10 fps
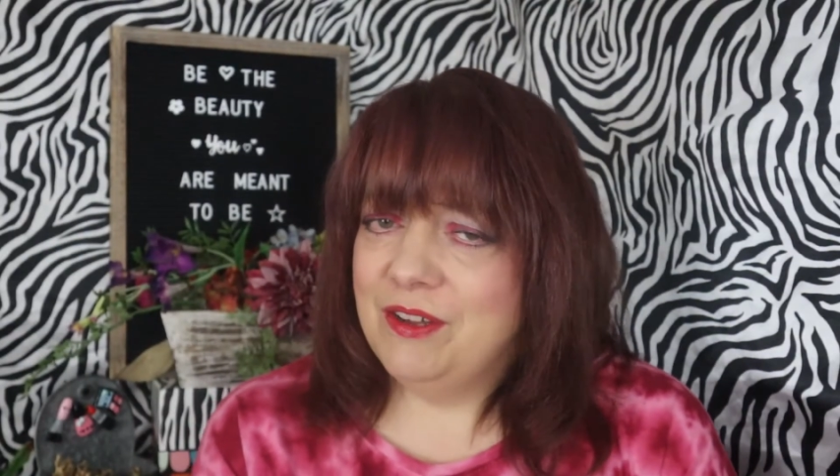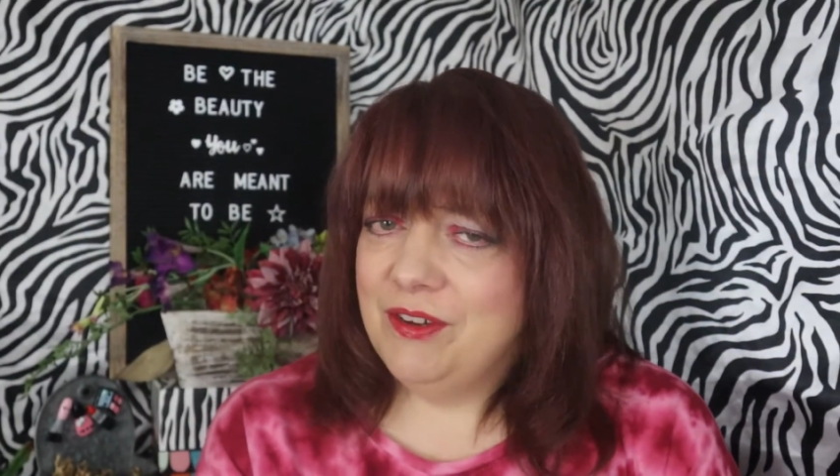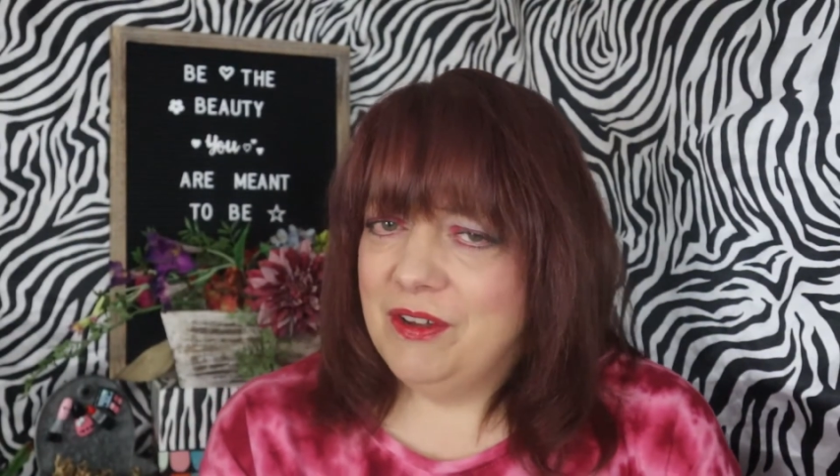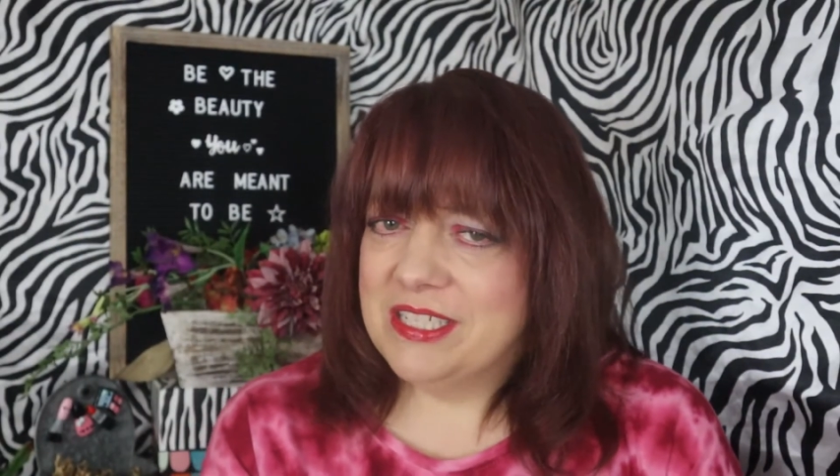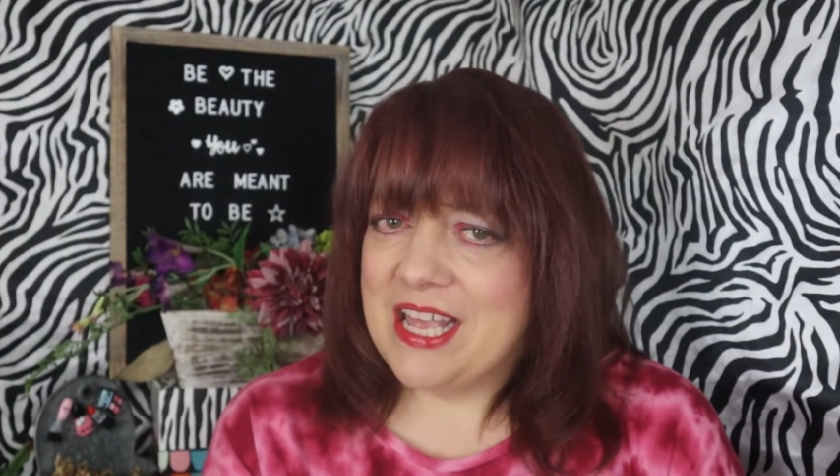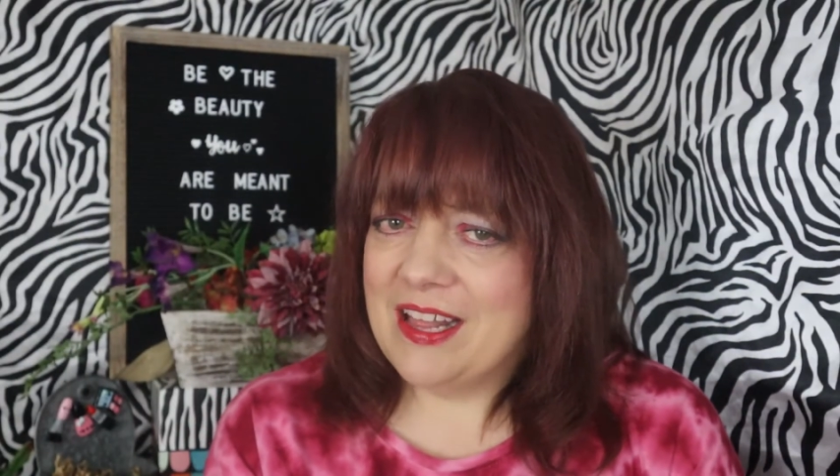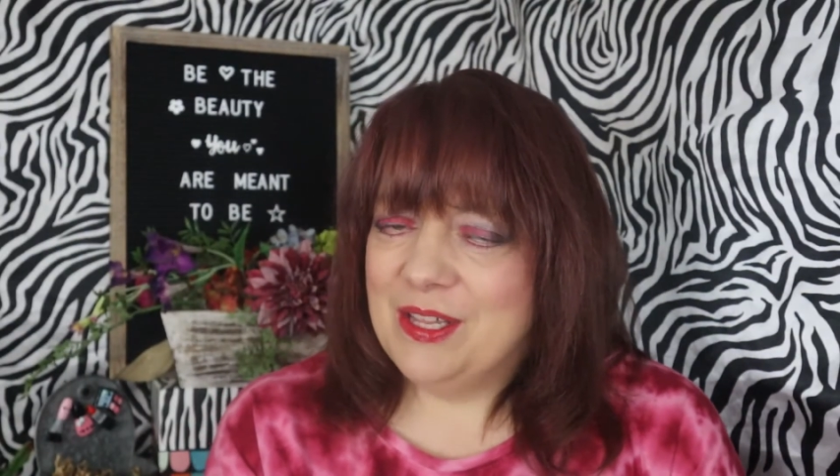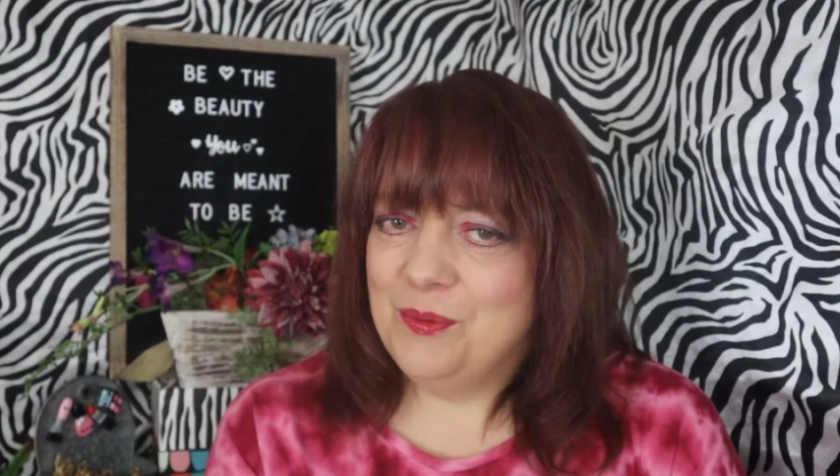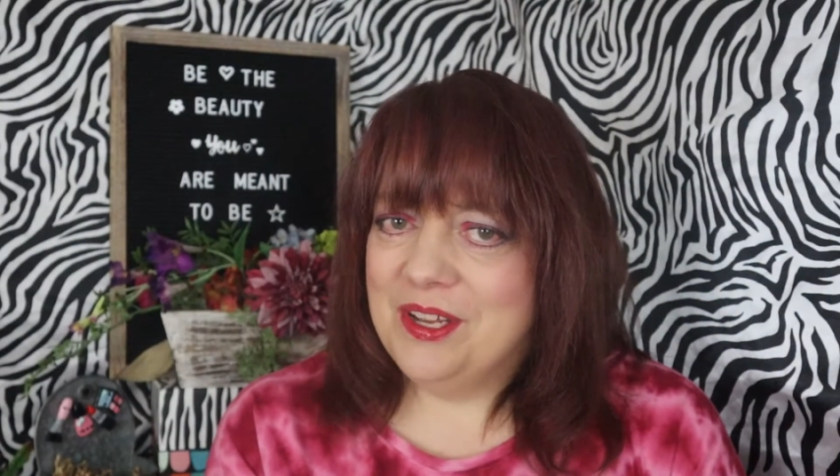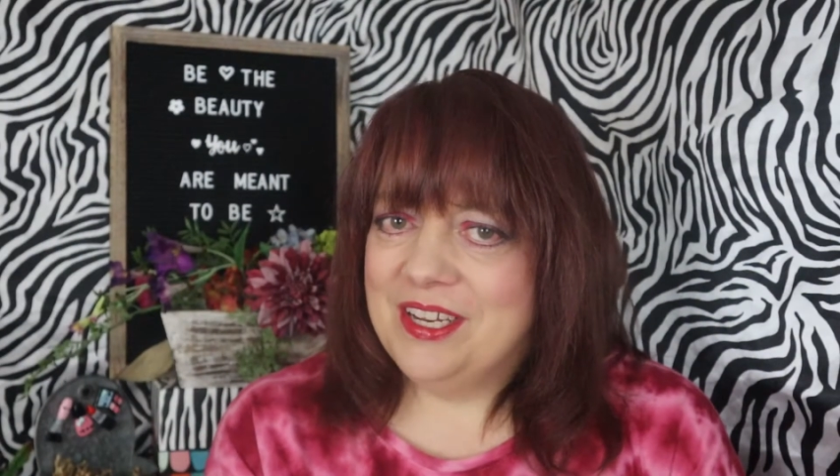Don't know
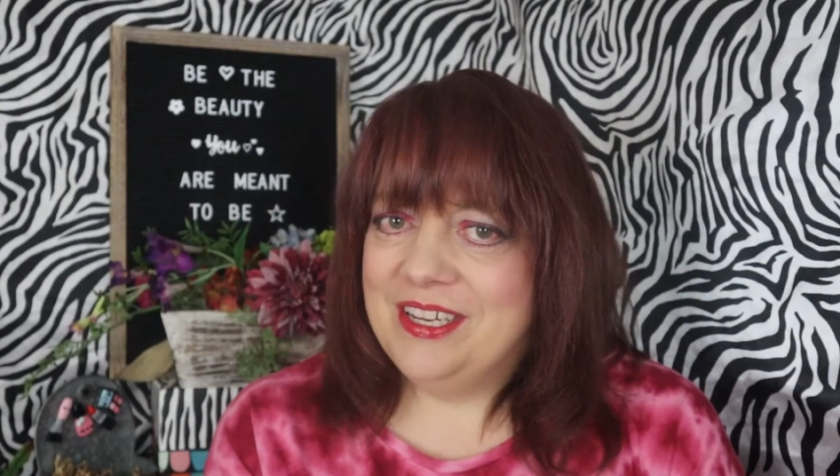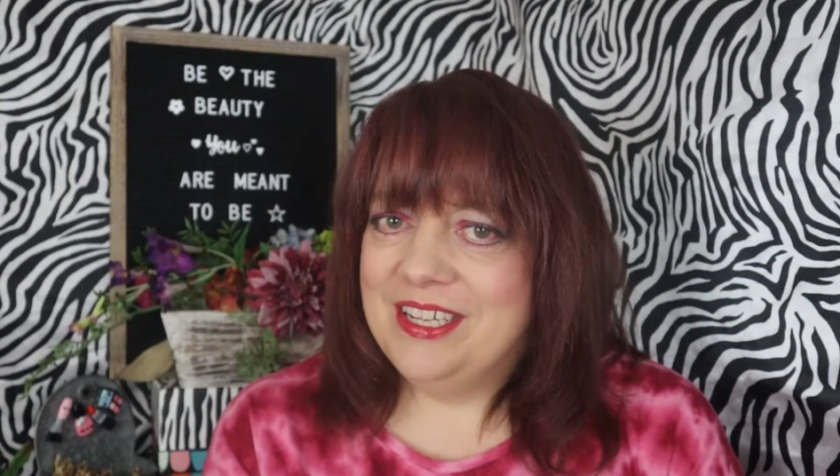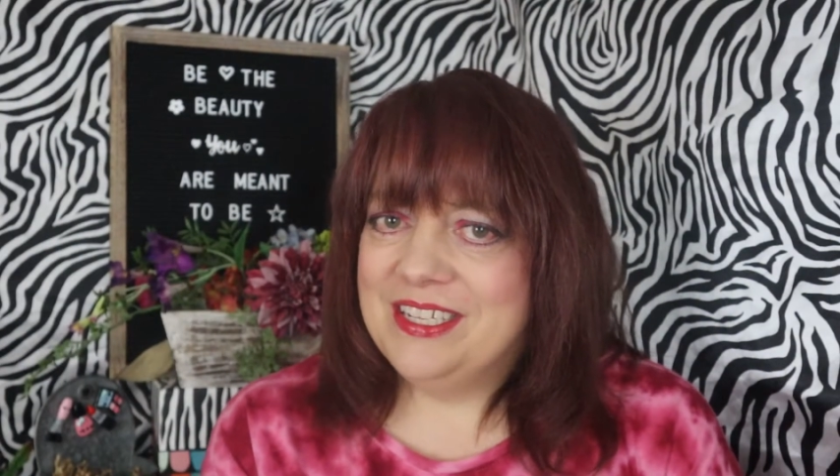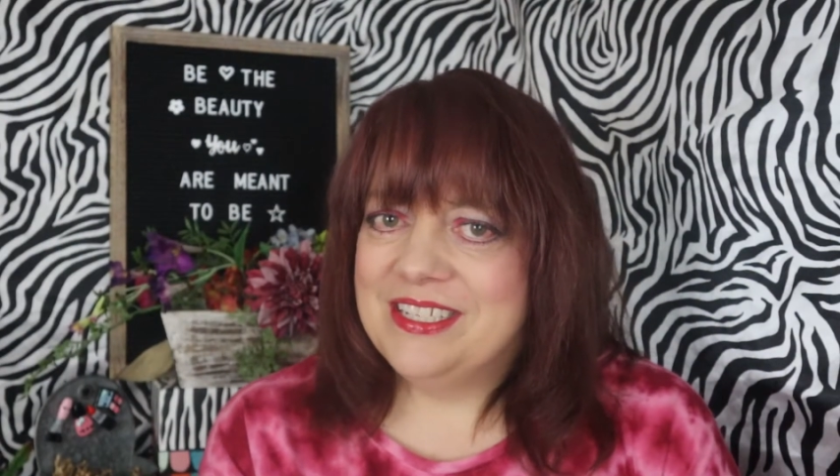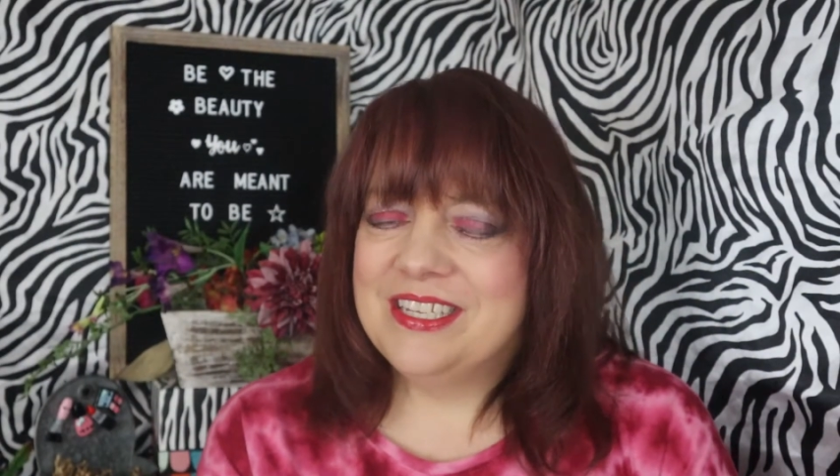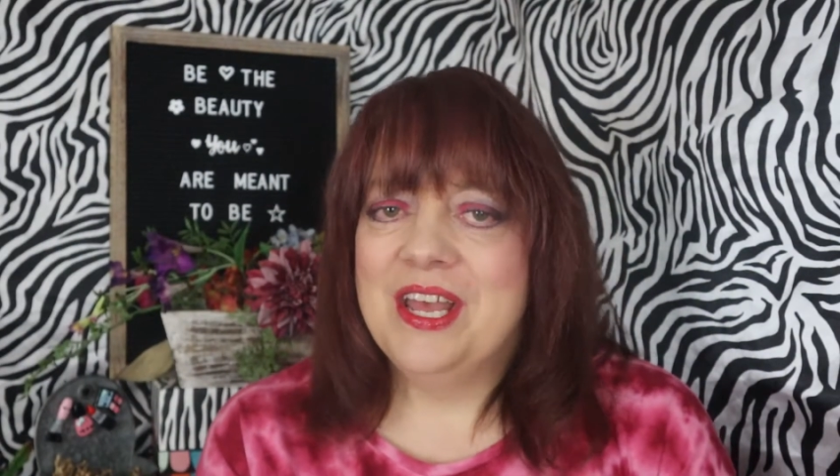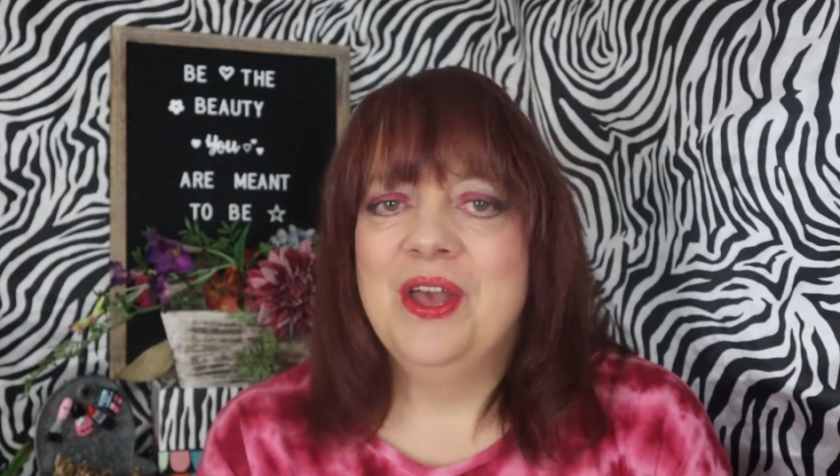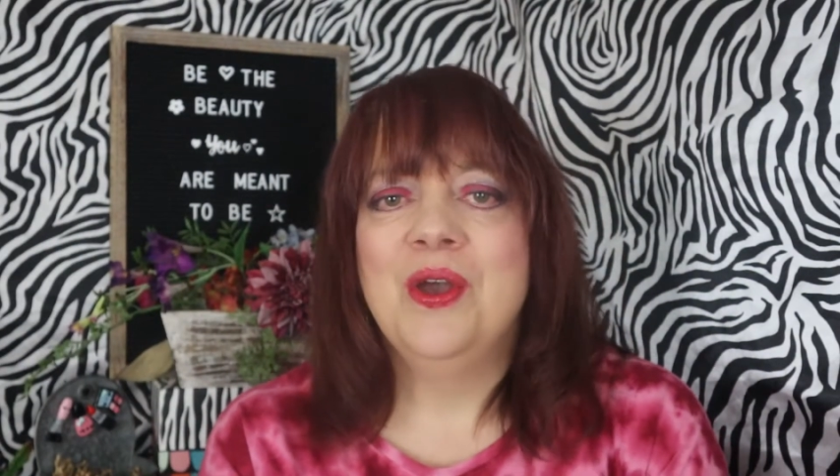exactly what it is?